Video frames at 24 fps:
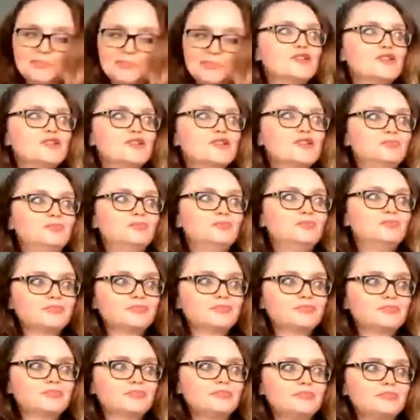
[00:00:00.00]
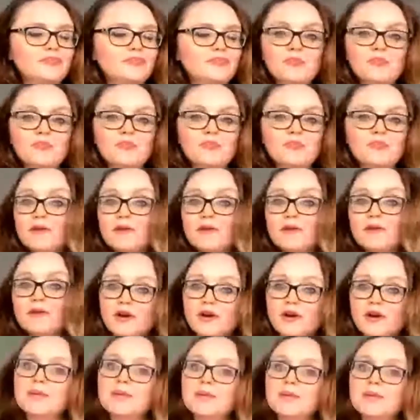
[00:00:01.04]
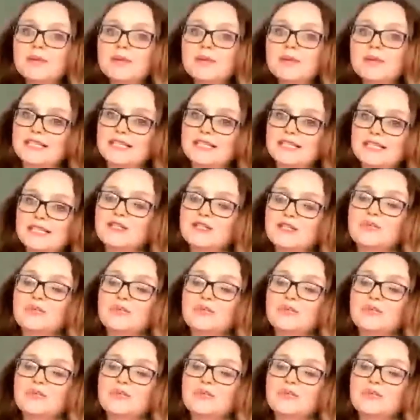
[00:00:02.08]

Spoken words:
So we would perform some assessments.